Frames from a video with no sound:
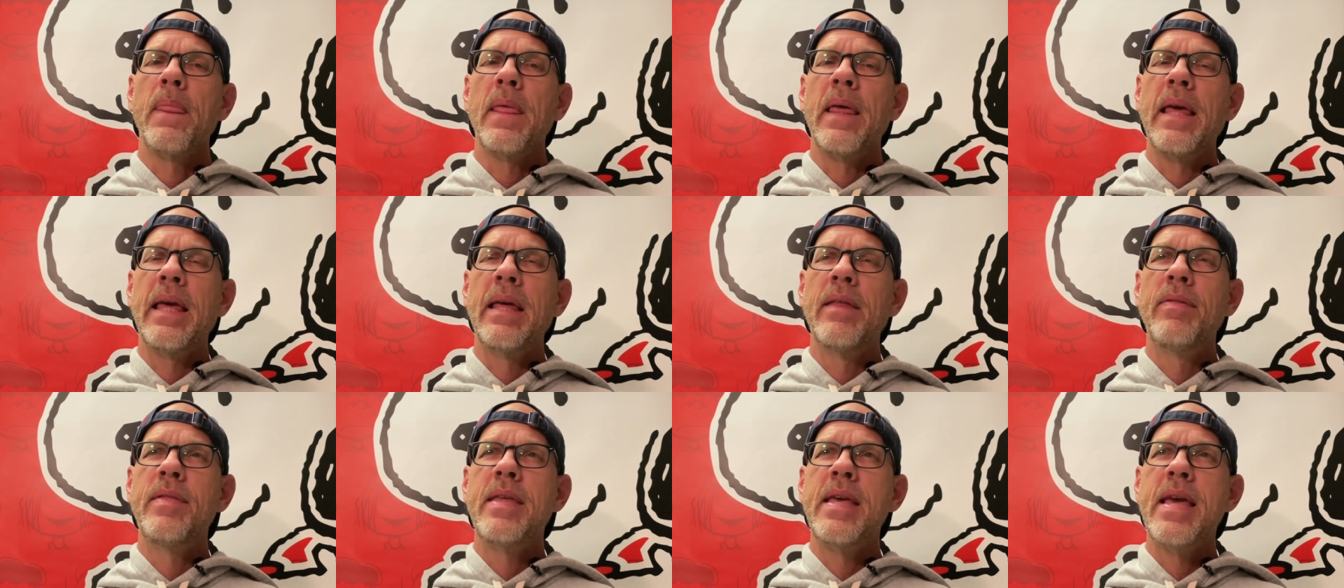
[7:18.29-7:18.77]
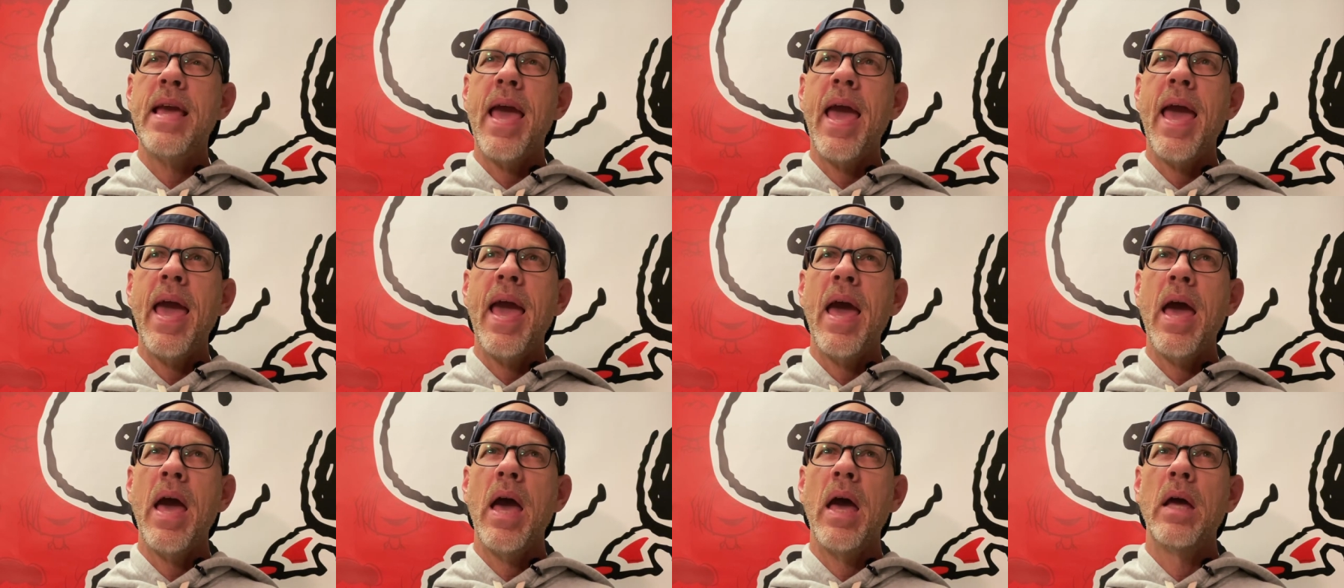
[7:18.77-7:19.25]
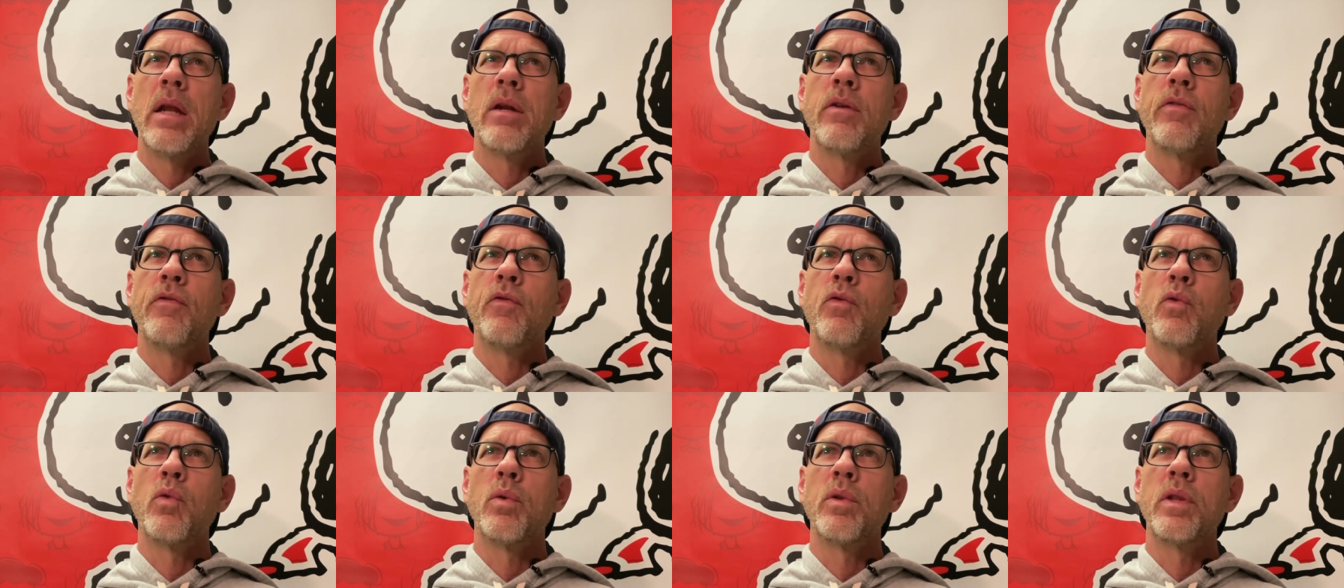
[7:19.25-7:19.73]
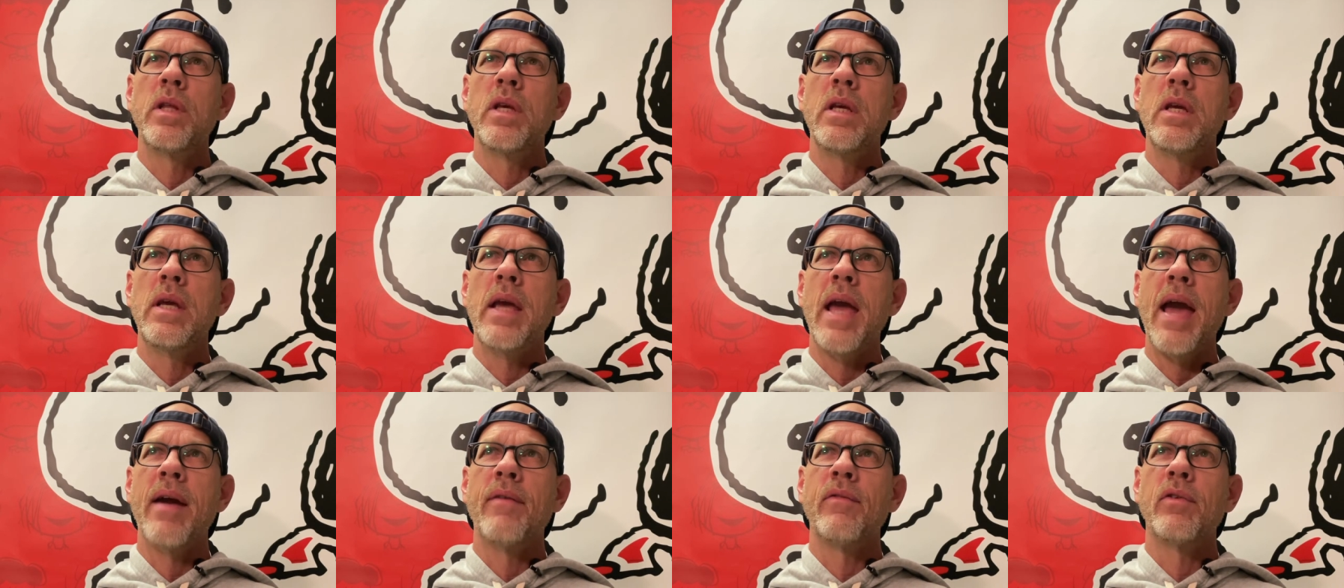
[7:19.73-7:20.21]
in the ad for
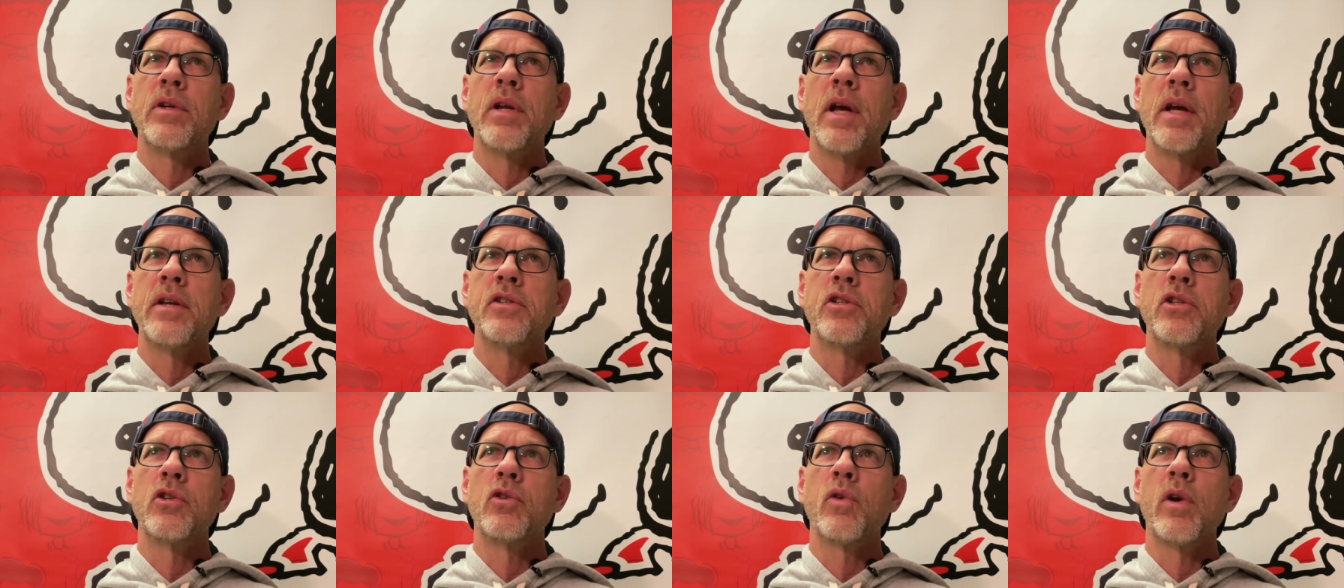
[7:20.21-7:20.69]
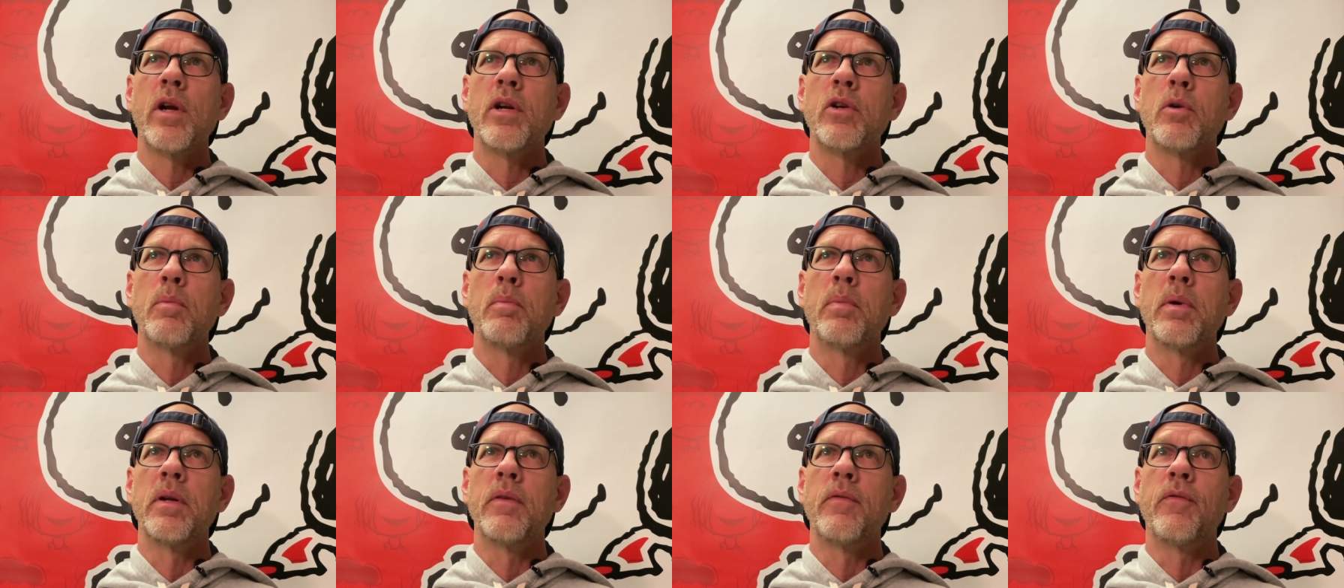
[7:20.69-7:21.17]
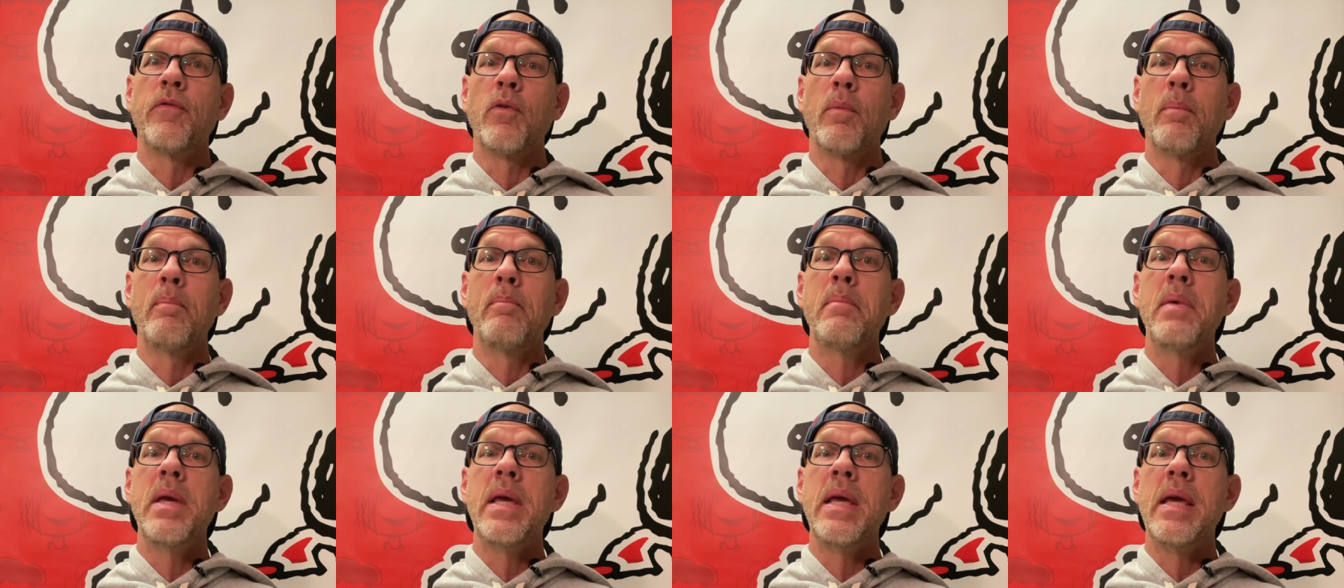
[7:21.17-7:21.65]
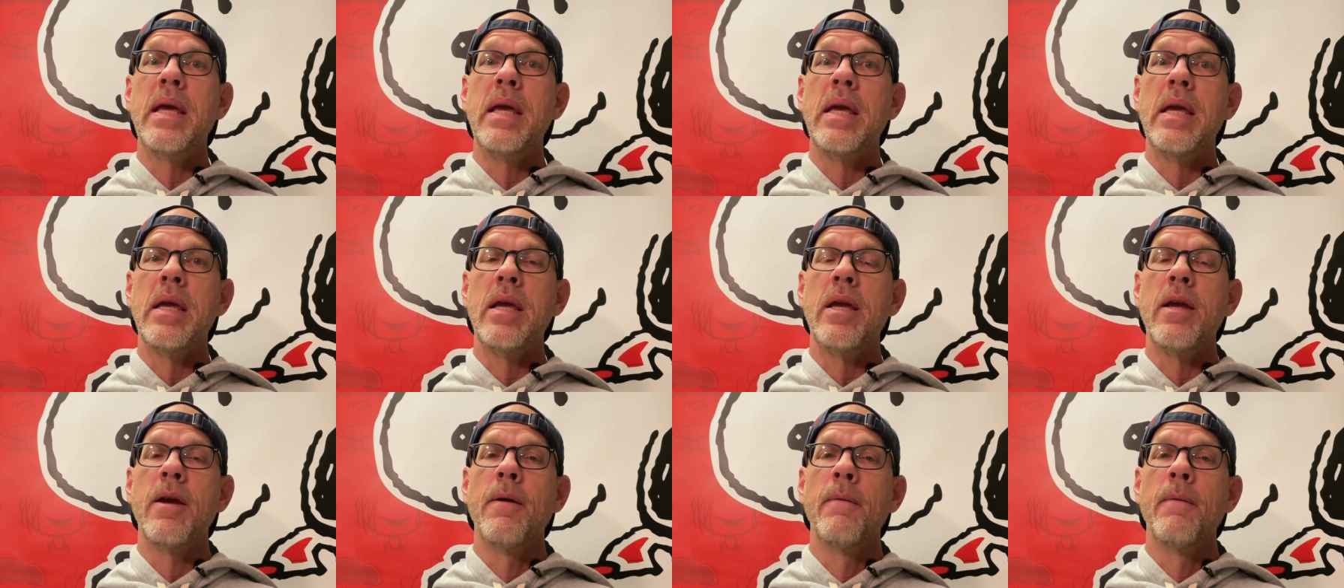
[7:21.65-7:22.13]
the advertising director, but for me,